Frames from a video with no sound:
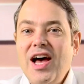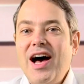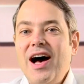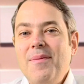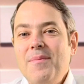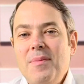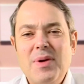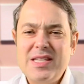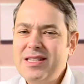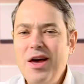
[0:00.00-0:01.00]
But
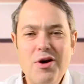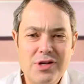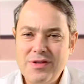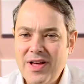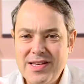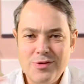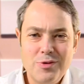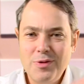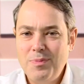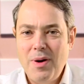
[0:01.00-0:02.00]
there's loads of others.
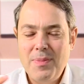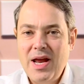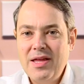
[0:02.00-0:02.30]
All the popular